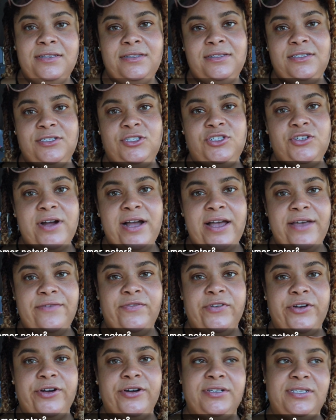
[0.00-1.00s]
the
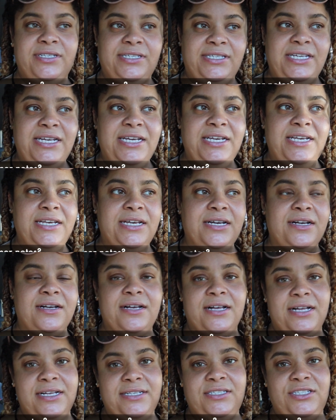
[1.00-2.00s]
driver see
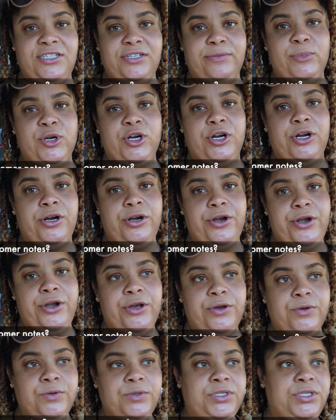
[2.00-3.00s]
customer
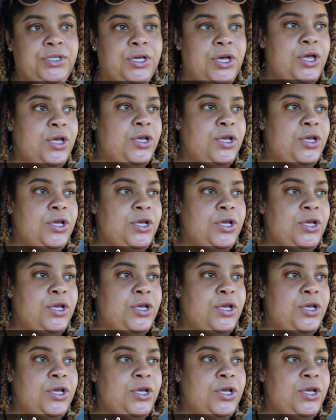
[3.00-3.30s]
notes?